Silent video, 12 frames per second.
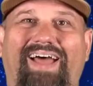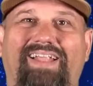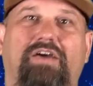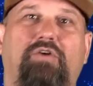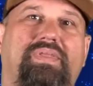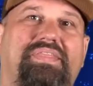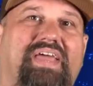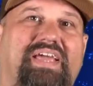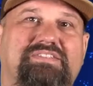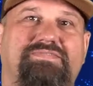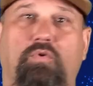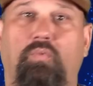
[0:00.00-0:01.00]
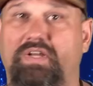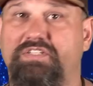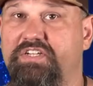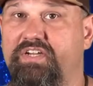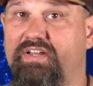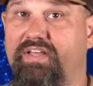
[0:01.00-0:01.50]
Hello and thanks for
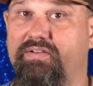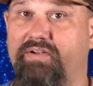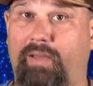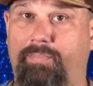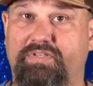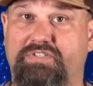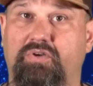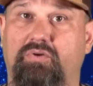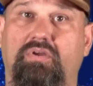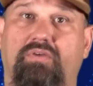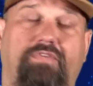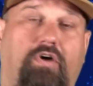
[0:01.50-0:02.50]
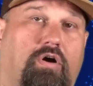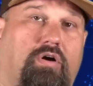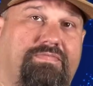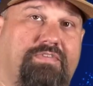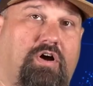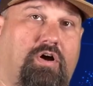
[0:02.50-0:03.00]
watching another episode of
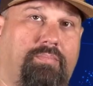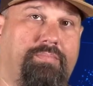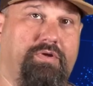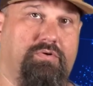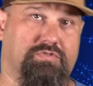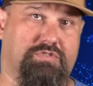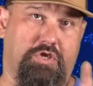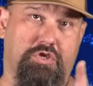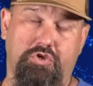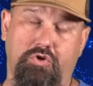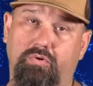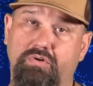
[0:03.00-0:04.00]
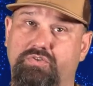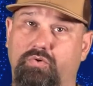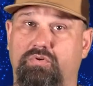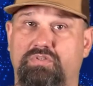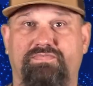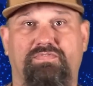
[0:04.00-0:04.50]
ARFCOM News, your
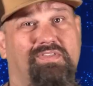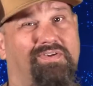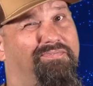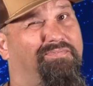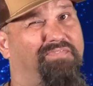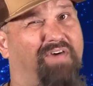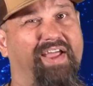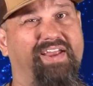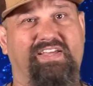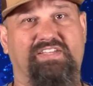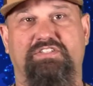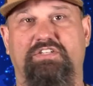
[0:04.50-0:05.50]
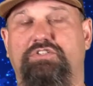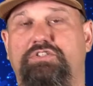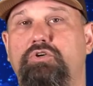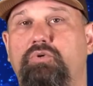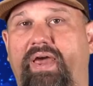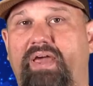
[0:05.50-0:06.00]
source for the finest
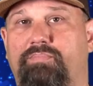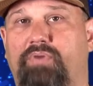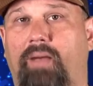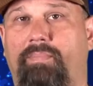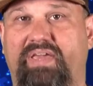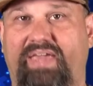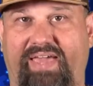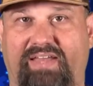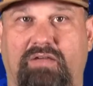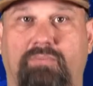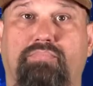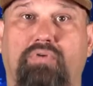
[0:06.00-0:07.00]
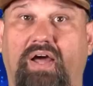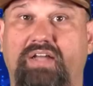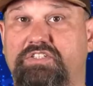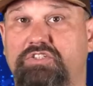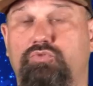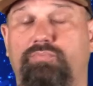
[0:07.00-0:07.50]
2A propaganda
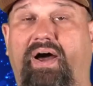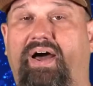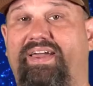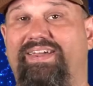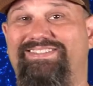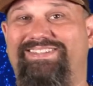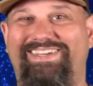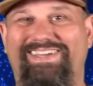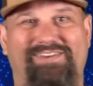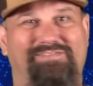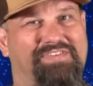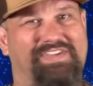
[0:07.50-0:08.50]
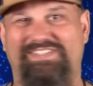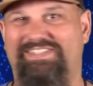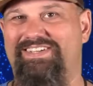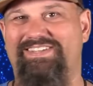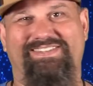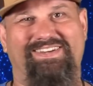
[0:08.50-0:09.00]
brought to you by
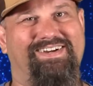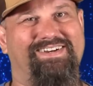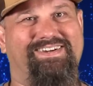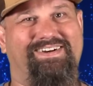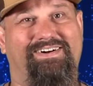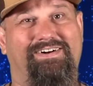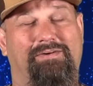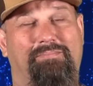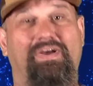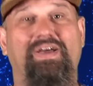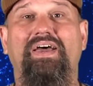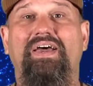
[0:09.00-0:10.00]
TNVC.com.